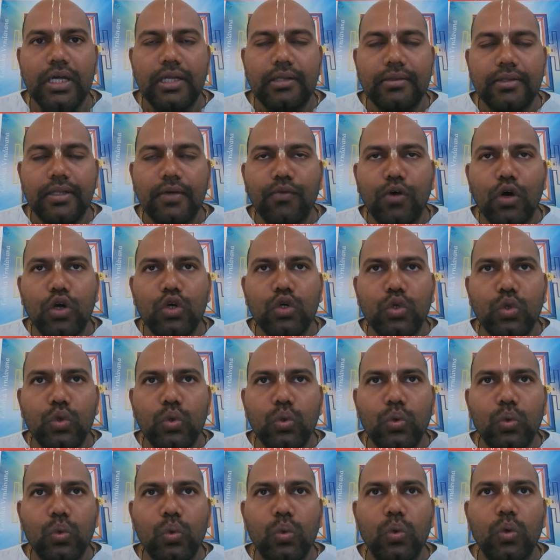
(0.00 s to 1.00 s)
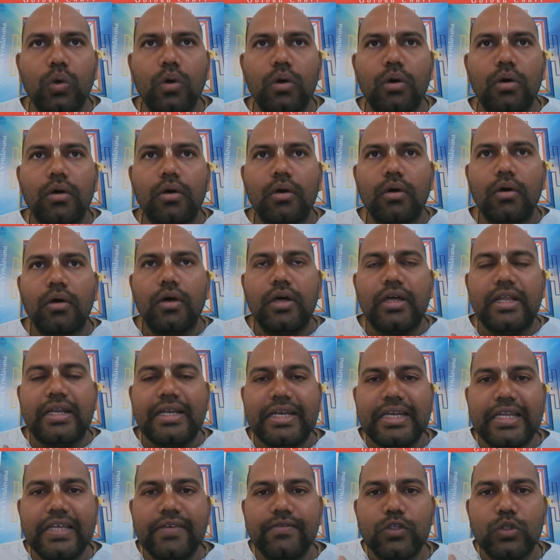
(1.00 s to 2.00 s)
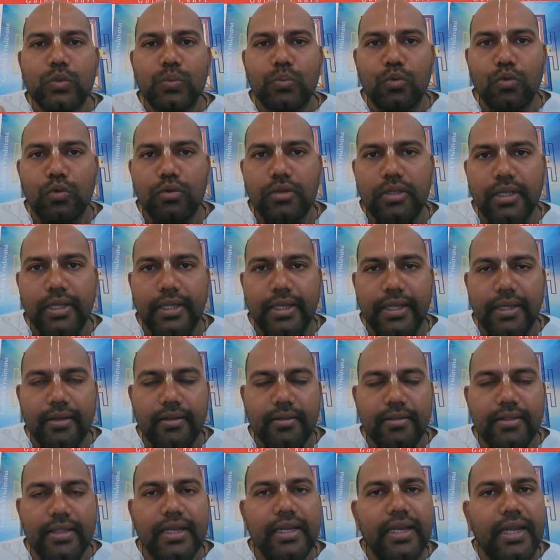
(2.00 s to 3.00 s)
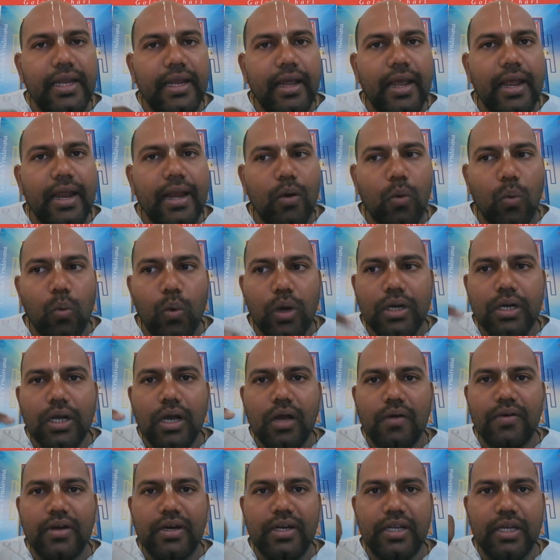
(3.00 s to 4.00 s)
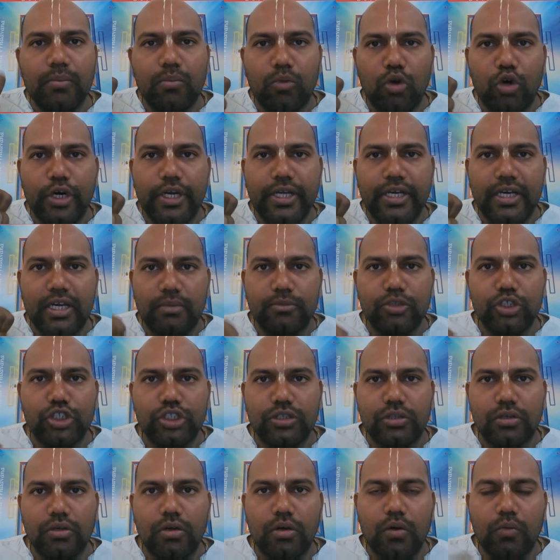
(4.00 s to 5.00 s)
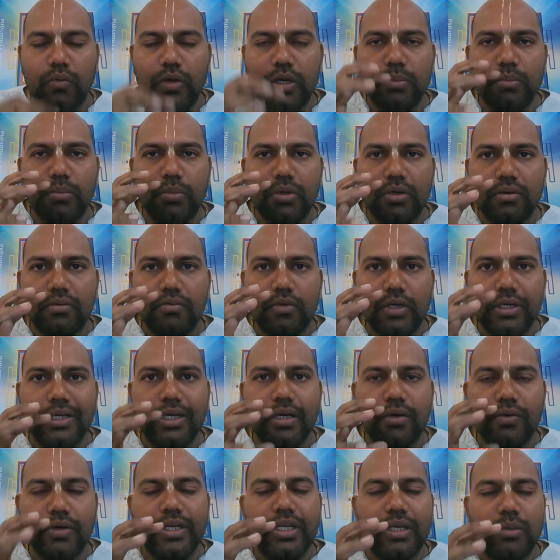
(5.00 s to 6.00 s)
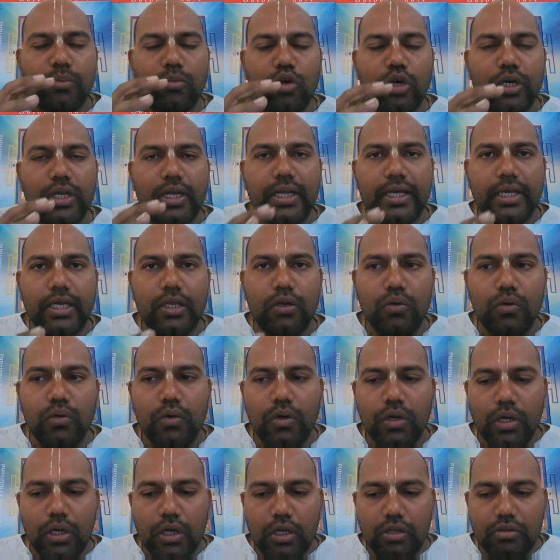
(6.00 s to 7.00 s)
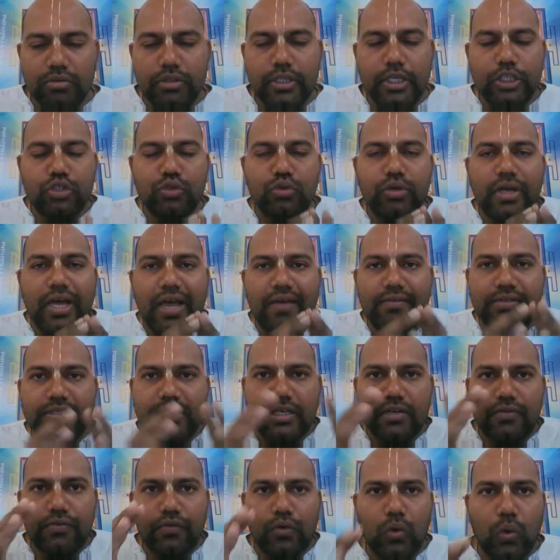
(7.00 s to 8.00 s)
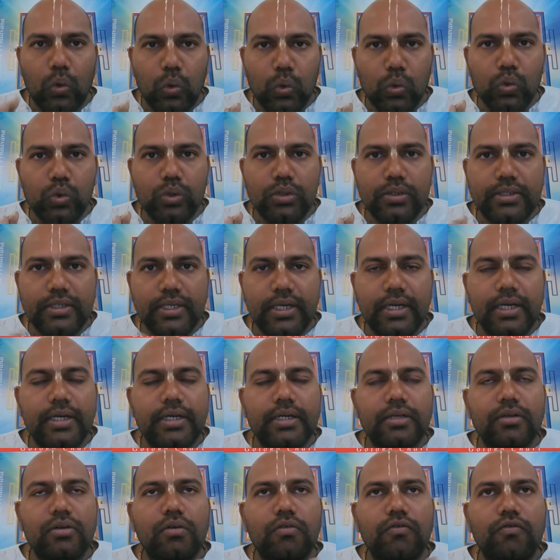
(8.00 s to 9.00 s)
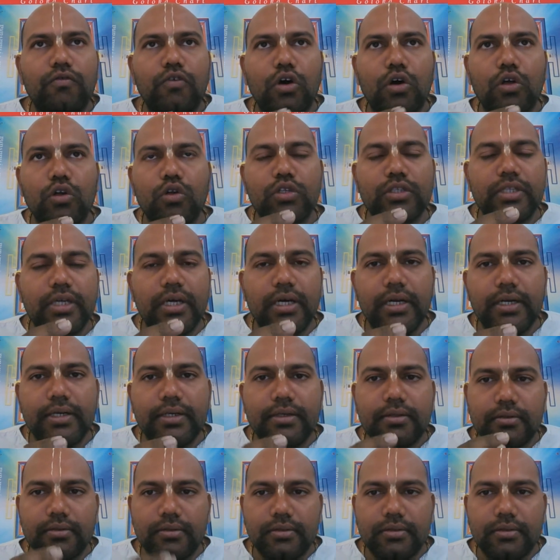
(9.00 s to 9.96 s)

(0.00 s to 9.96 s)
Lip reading: they want to live smoothly, they need one governing body commission or one governing body, they should have a set of rules and follow that